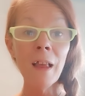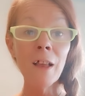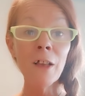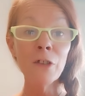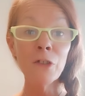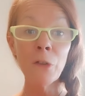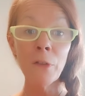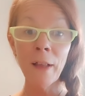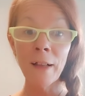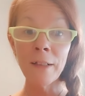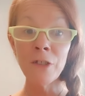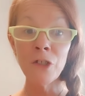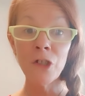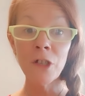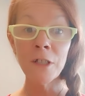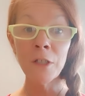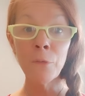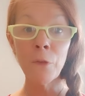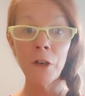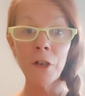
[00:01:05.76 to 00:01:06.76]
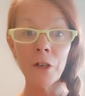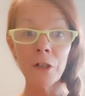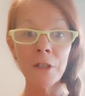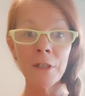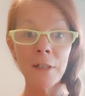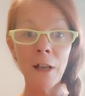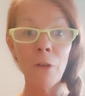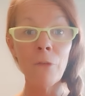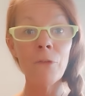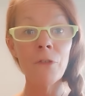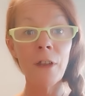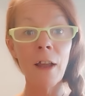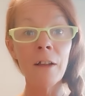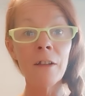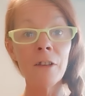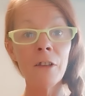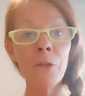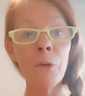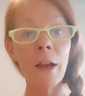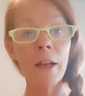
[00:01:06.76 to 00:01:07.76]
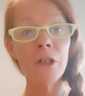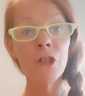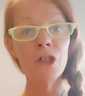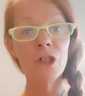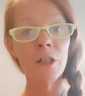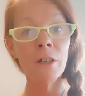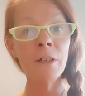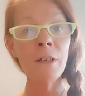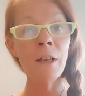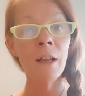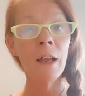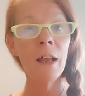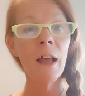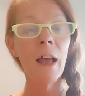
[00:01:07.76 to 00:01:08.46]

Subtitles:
So that's just for your self-declaration.